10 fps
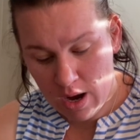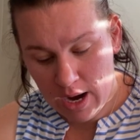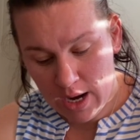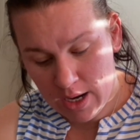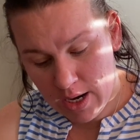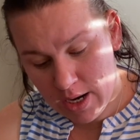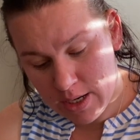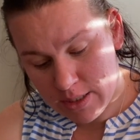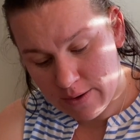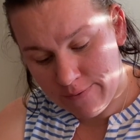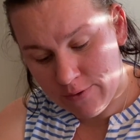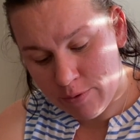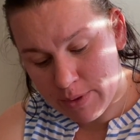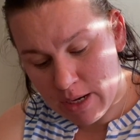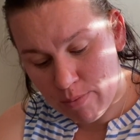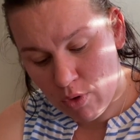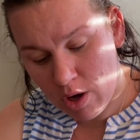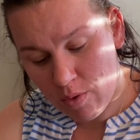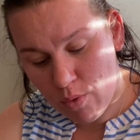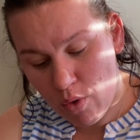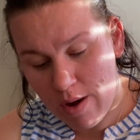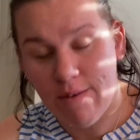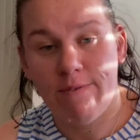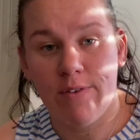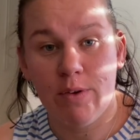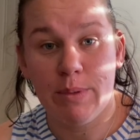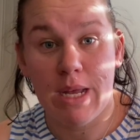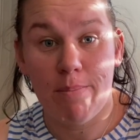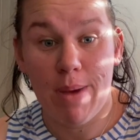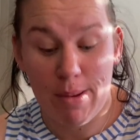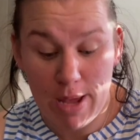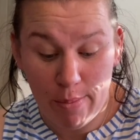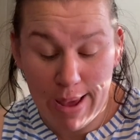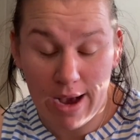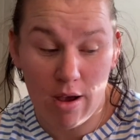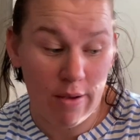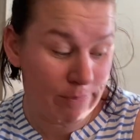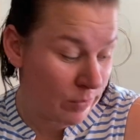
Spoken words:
it is 50% merino wool and 50% baby alpaca.